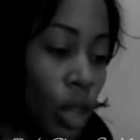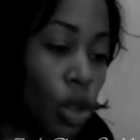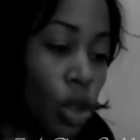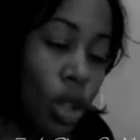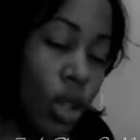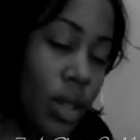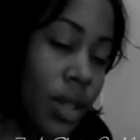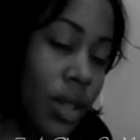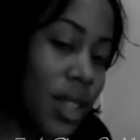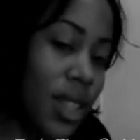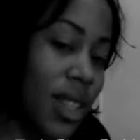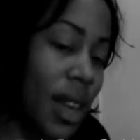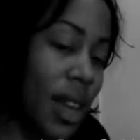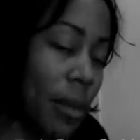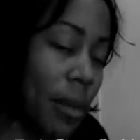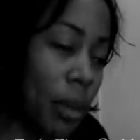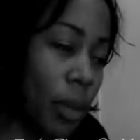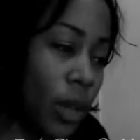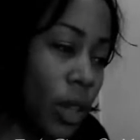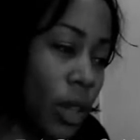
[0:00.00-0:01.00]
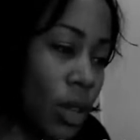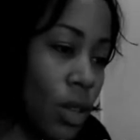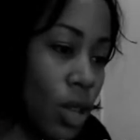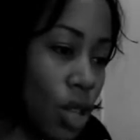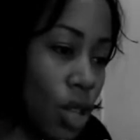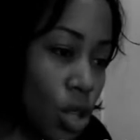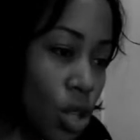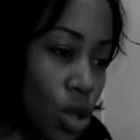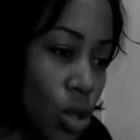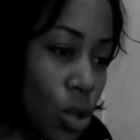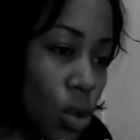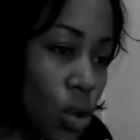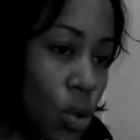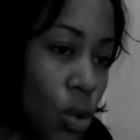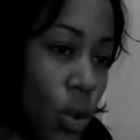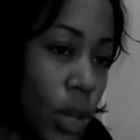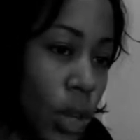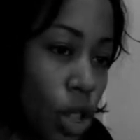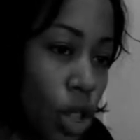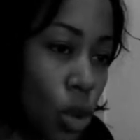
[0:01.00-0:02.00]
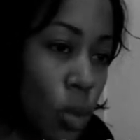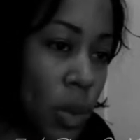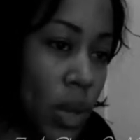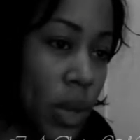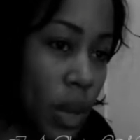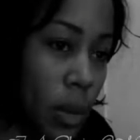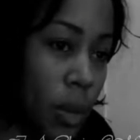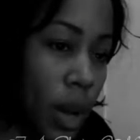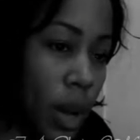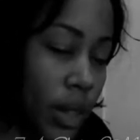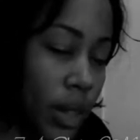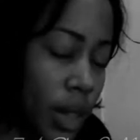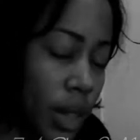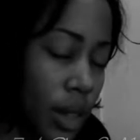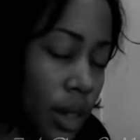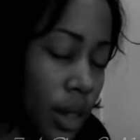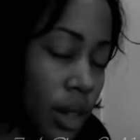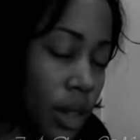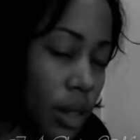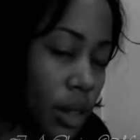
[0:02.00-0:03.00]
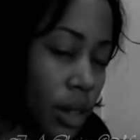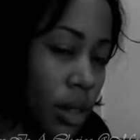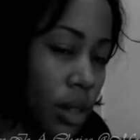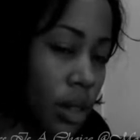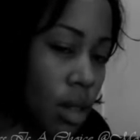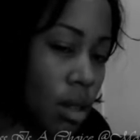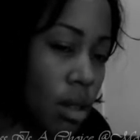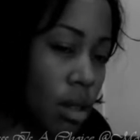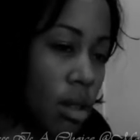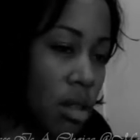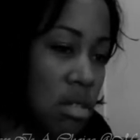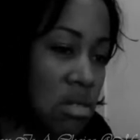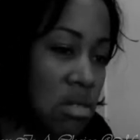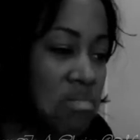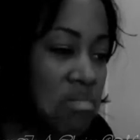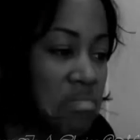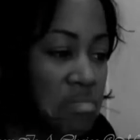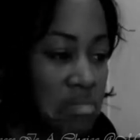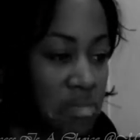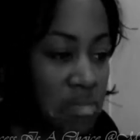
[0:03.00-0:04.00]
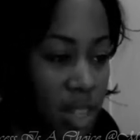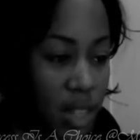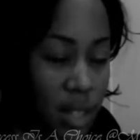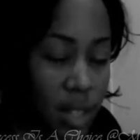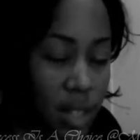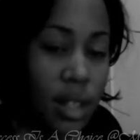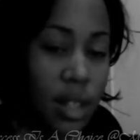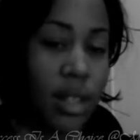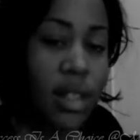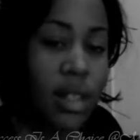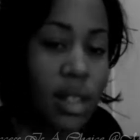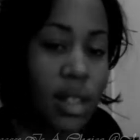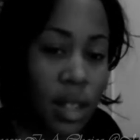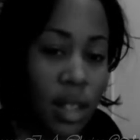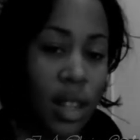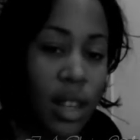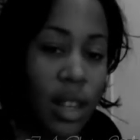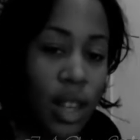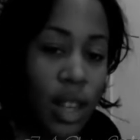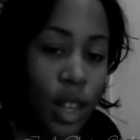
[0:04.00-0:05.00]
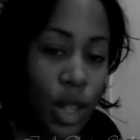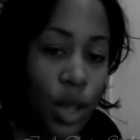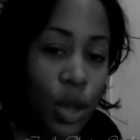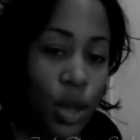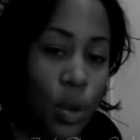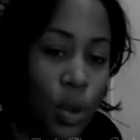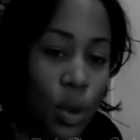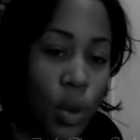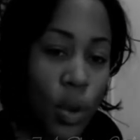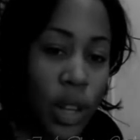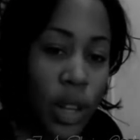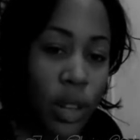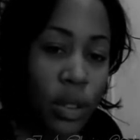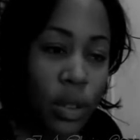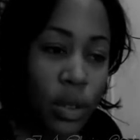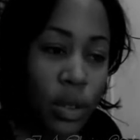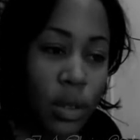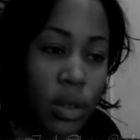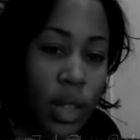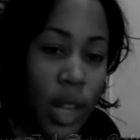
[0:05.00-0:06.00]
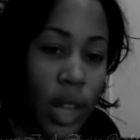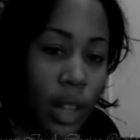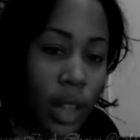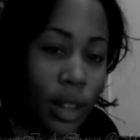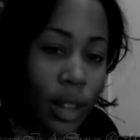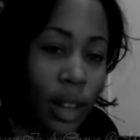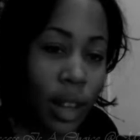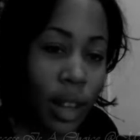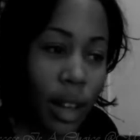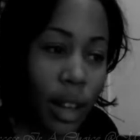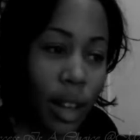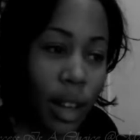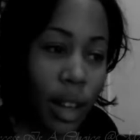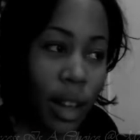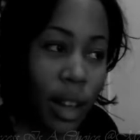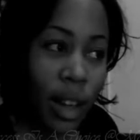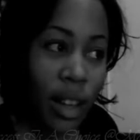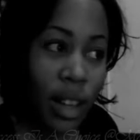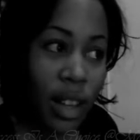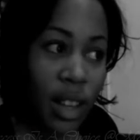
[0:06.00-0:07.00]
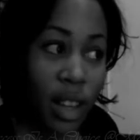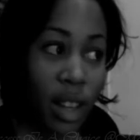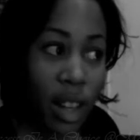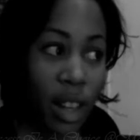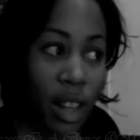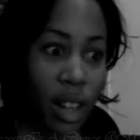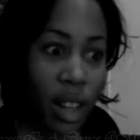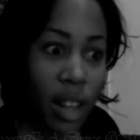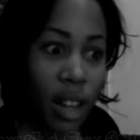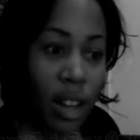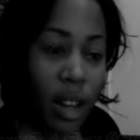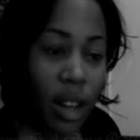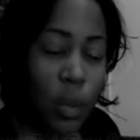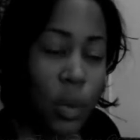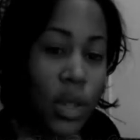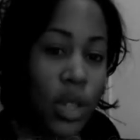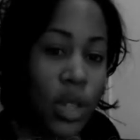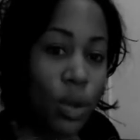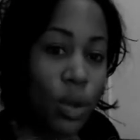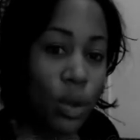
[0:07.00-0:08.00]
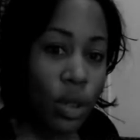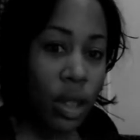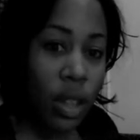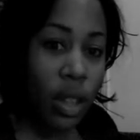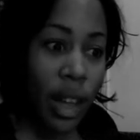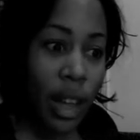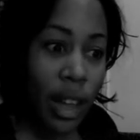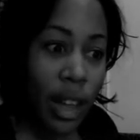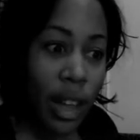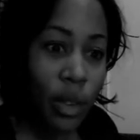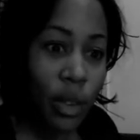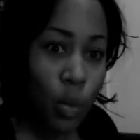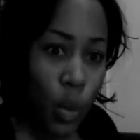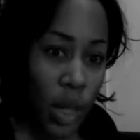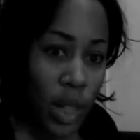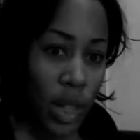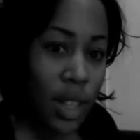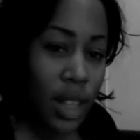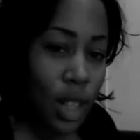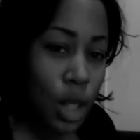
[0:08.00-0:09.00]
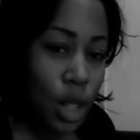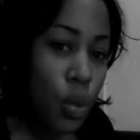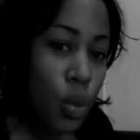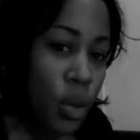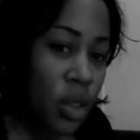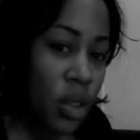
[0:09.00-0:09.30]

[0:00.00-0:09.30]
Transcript: the simplest you're going to be about it, the easiest you're going to get uh, uh, result and witness